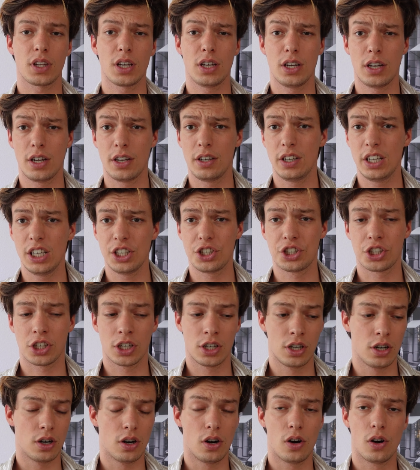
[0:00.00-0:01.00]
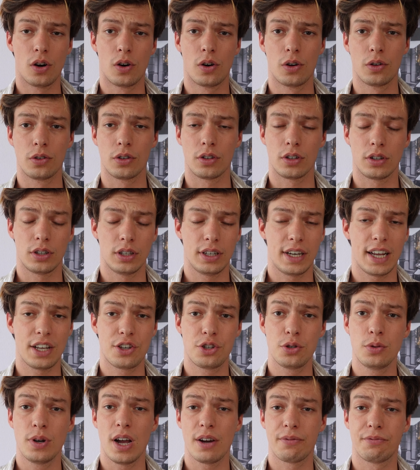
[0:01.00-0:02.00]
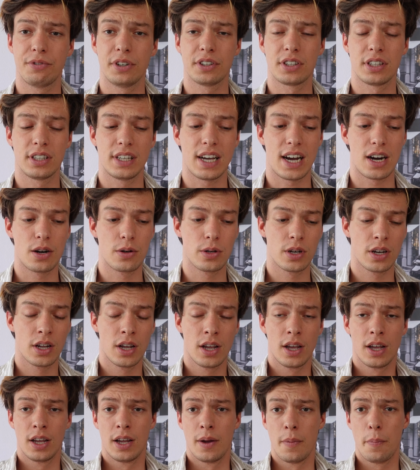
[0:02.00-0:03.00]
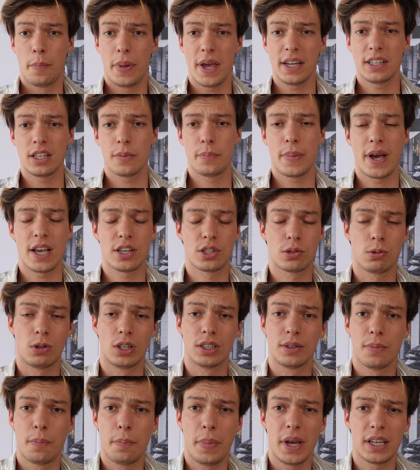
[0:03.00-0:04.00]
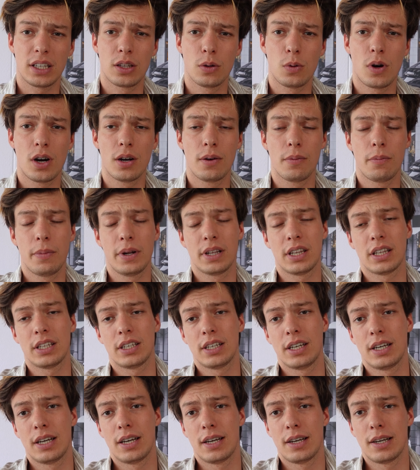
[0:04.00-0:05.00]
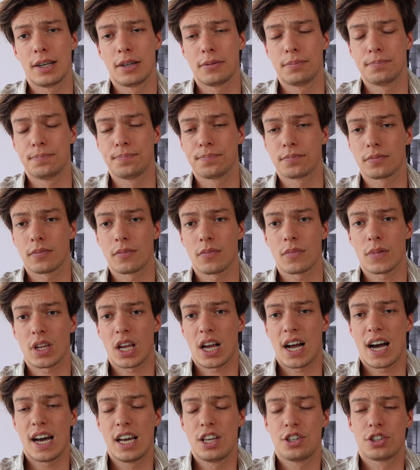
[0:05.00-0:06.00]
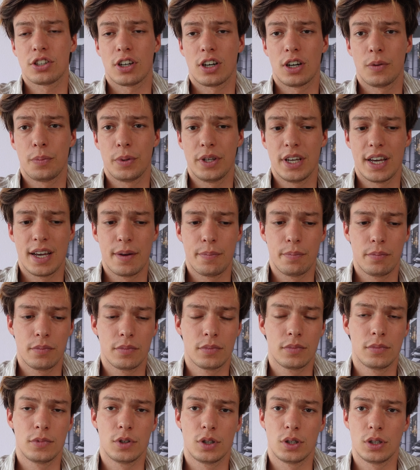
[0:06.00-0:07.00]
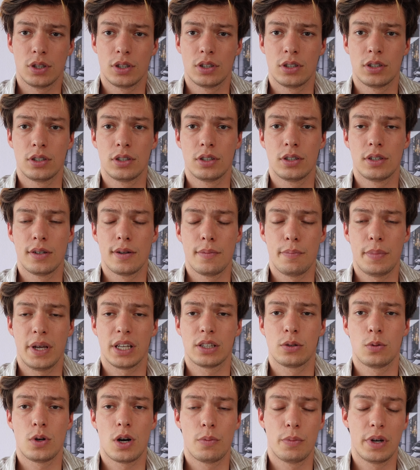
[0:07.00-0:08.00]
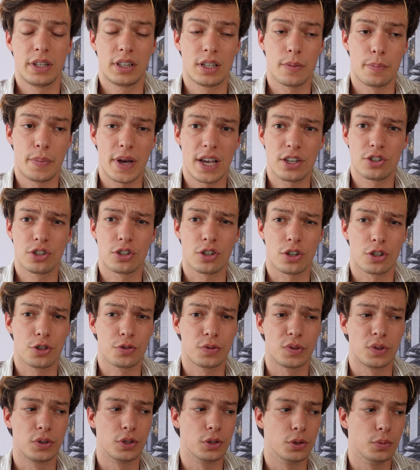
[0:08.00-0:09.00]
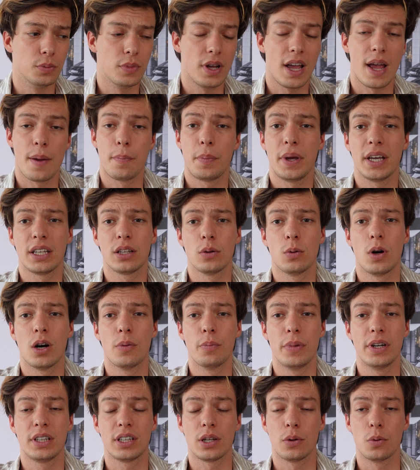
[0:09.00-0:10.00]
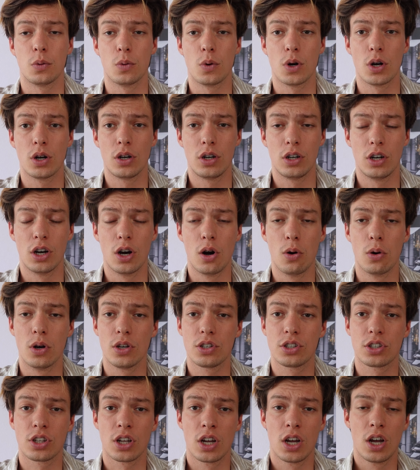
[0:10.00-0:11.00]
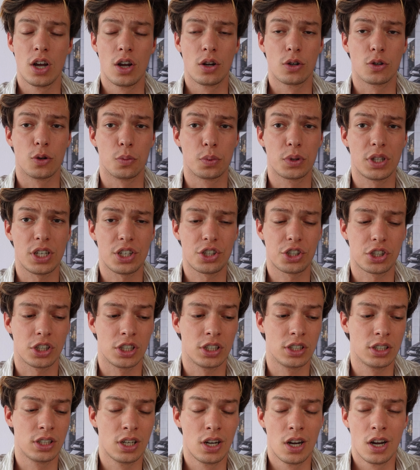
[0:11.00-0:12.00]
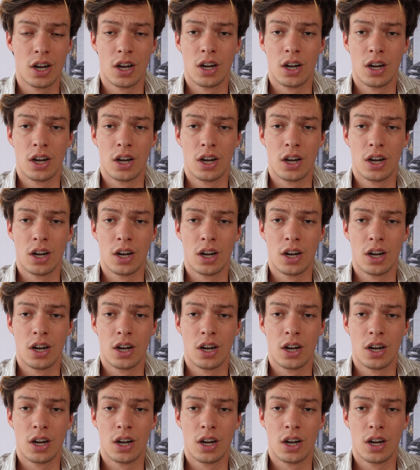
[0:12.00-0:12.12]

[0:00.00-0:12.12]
niche on that you have written down, pick the best one. Pick the one with the highest RPM. Pick the one with the best search volume, and pick the one with the lowest competition,